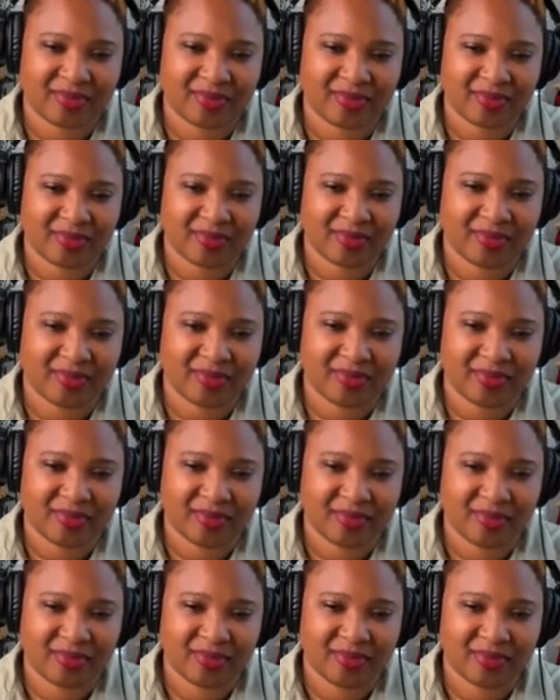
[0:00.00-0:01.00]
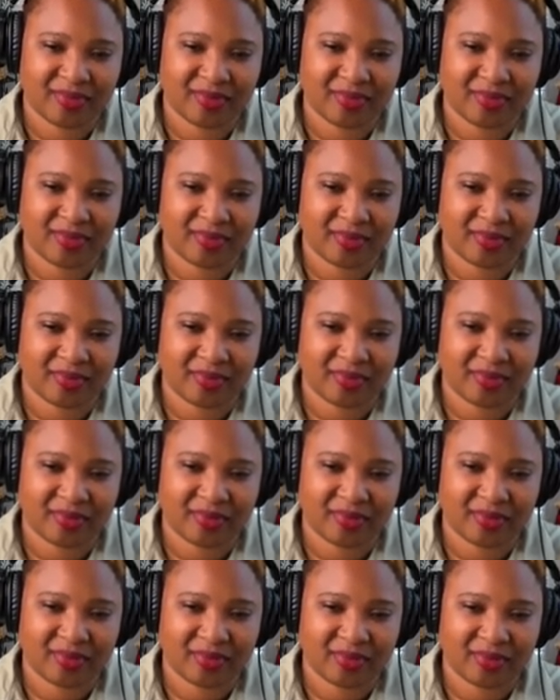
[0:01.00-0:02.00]

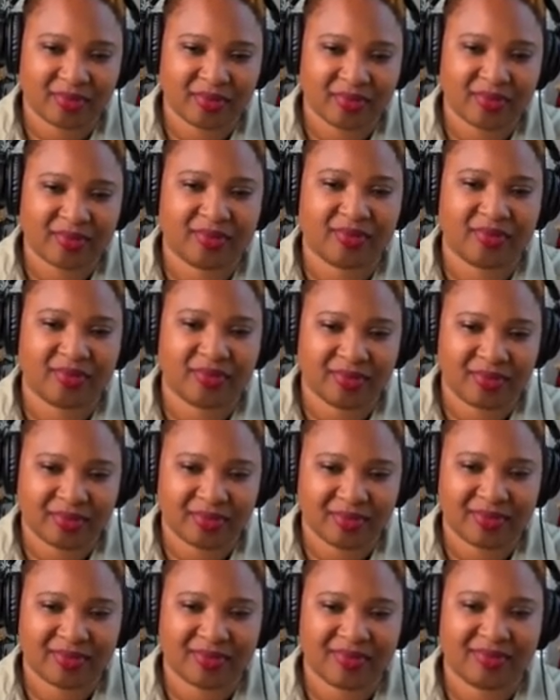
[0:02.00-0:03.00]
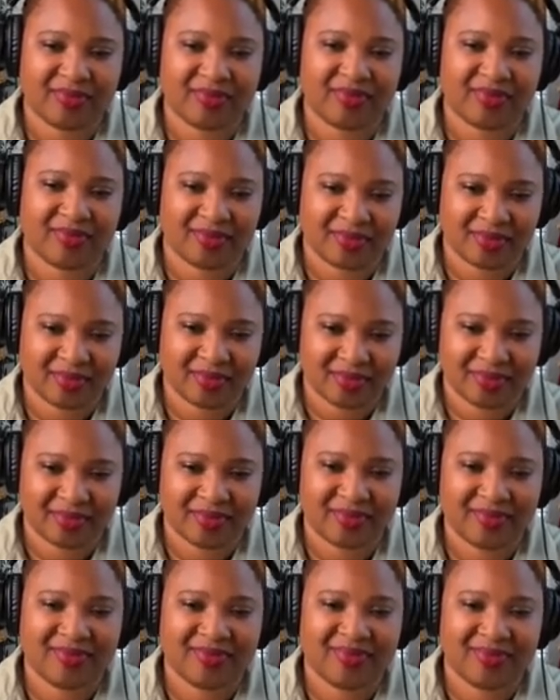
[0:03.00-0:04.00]

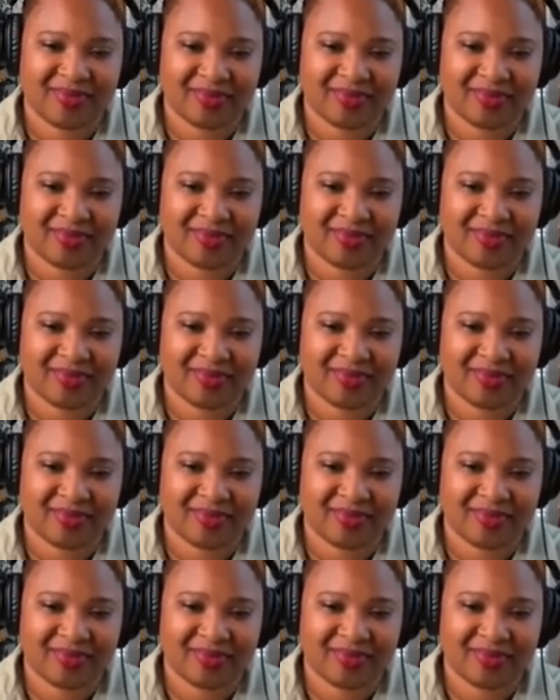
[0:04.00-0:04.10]
(not speaking)